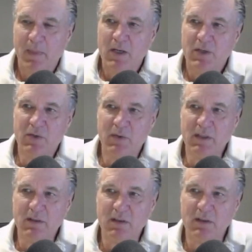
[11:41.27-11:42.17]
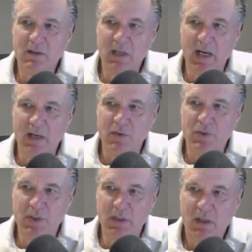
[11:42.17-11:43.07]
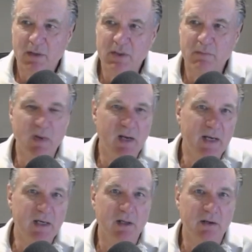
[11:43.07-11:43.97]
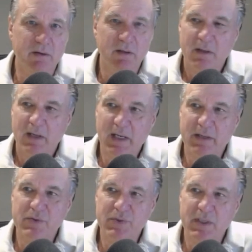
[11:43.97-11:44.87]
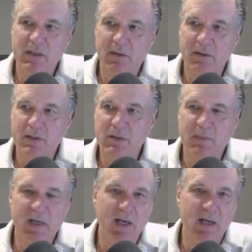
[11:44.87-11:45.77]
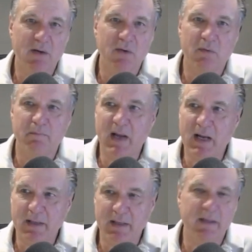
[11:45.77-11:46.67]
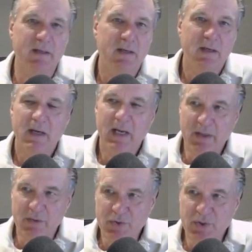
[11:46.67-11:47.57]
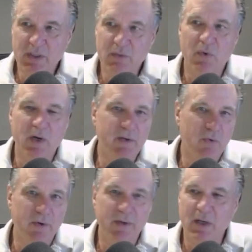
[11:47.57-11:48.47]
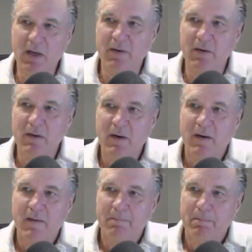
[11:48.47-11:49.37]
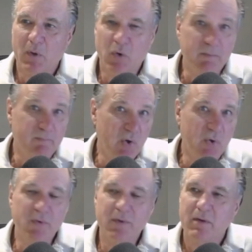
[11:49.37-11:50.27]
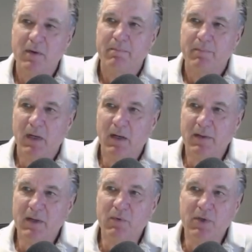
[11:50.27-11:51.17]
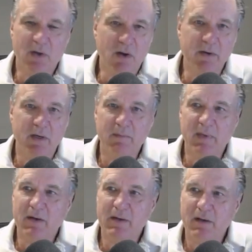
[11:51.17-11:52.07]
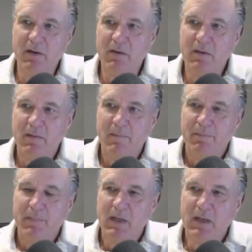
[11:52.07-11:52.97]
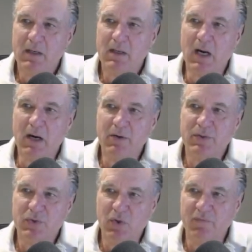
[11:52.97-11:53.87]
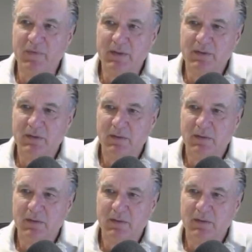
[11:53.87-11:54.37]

So it's this energy, this molecular energy or this mechanical bonding energy, one or the other, or both, that we're talking about here in our surface.